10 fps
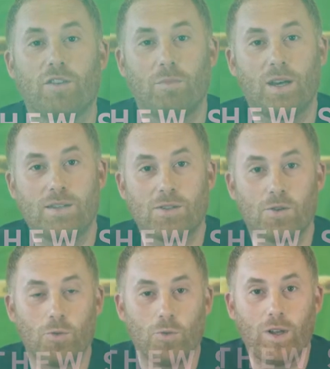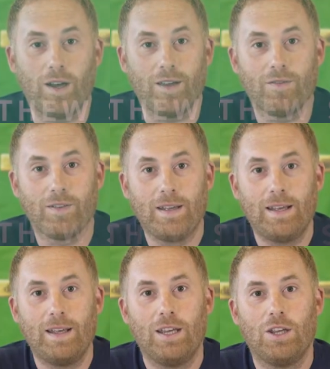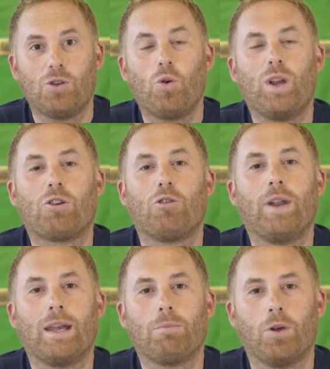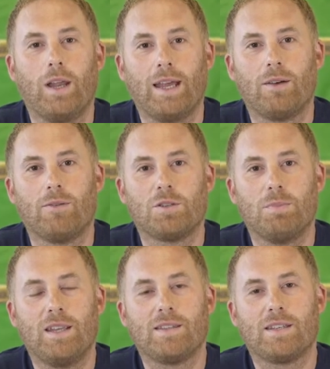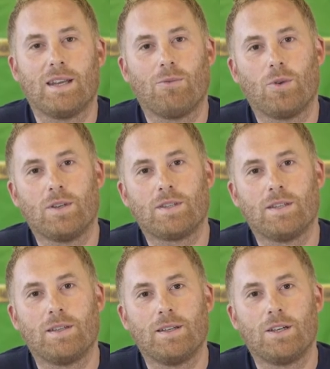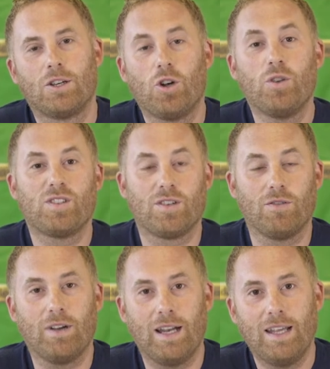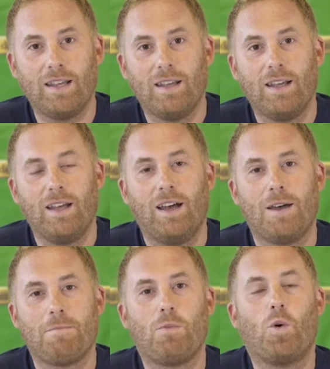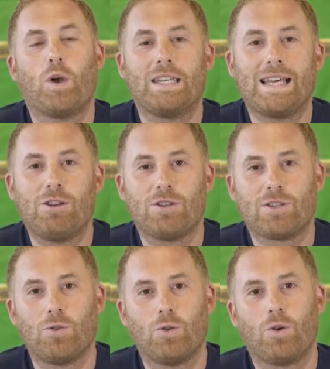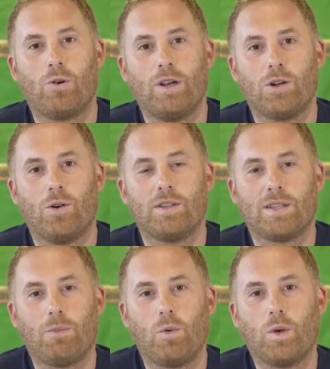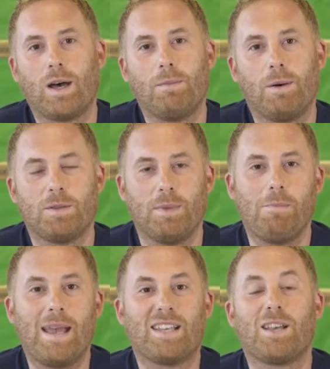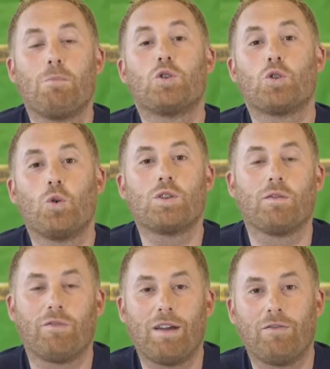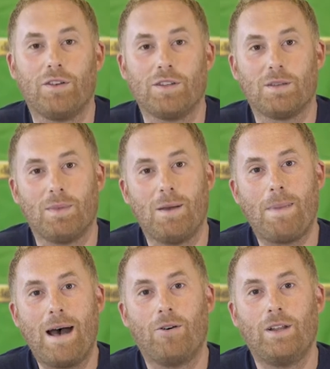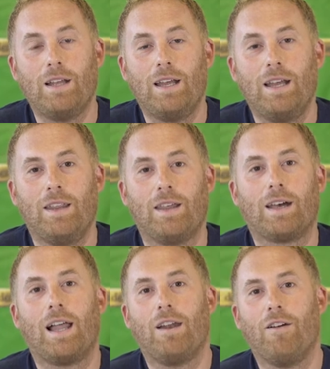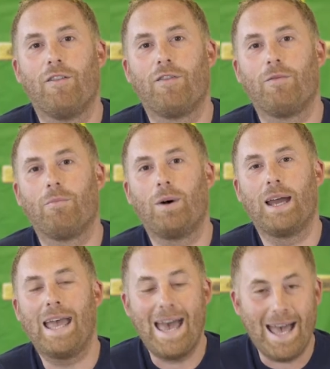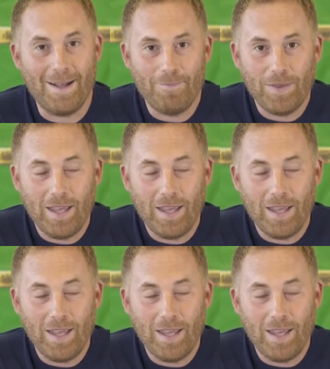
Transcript: of my school life. You call it chronic bullying, which means that it was constant, really. I'd be walking down a school corridor and someone would come up to me and make some sort of reference to me about the colour of my hair.